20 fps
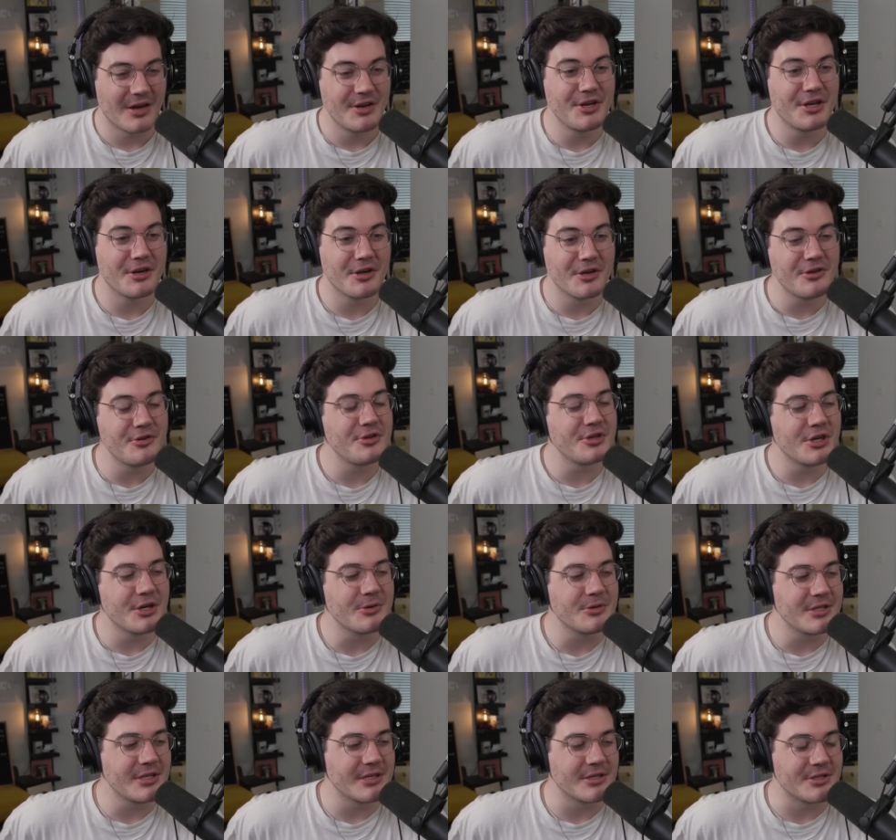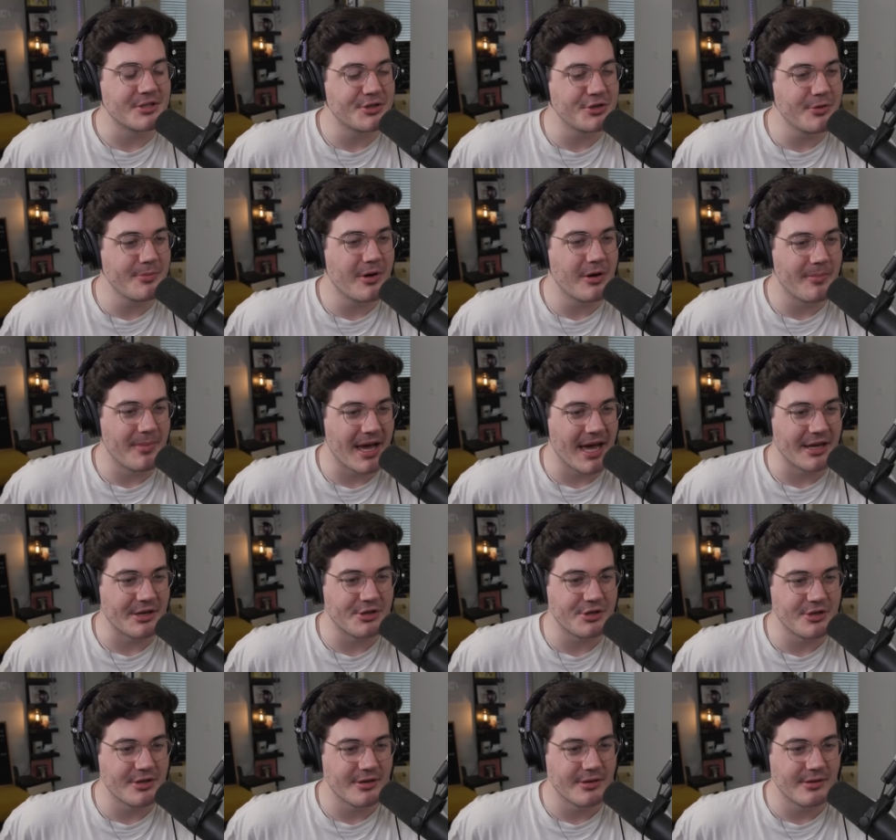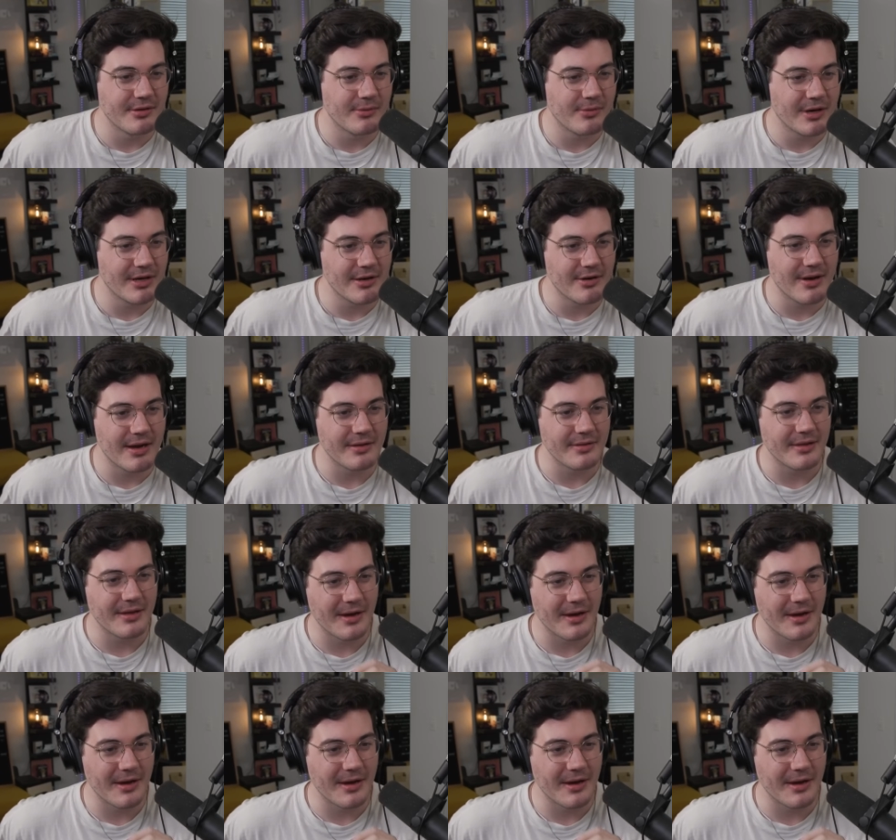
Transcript: Are you gonna? You should go see a sumo match while you're out